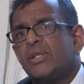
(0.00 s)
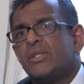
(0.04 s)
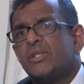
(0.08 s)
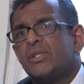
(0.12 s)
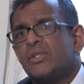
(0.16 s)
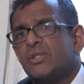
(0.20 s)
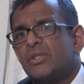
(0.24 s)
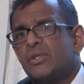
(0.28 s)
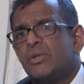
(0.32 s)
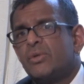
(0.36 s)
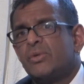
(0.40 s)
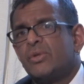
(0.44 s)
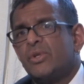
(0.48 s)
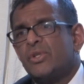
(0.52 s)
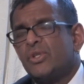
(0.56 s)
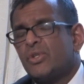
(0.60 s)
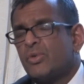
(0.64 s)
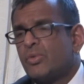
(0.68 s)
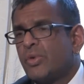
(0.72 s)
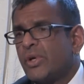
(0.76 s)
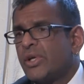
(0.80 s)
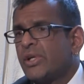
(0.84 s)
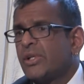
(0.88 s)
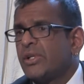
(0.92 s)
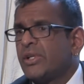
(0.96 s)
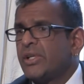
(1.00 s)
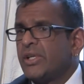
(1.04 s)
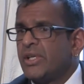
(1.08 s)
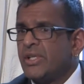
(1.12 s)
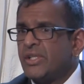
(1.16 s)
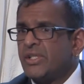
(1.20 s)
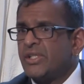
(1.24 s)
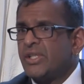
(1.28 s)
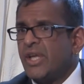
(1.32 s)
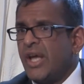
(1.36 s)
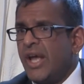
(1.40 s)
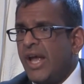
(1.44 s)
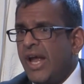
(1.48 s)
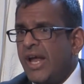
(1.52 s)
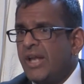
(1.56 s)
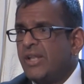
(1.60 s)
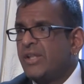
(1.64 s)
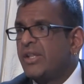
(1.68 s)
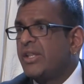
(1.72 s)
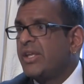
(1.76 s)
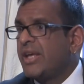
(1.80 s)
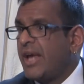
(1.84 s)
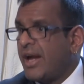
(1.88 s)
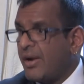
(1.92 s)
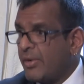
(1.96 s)
to do this quickly is to
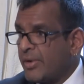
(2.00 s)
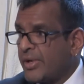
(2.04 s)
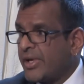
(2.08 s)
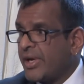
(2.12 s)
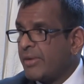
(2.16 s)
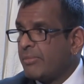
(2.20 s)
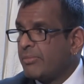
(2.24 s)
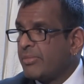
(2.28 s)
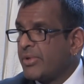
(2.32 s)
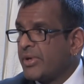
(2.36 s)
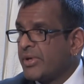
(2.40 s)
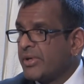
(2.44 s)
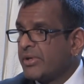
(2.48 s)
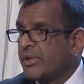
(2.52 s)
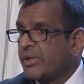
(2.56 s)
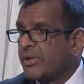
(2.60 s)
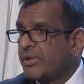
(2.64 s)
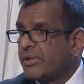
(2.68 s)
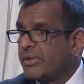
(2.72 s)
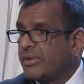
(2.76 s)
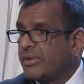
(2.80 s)
head the out campaign.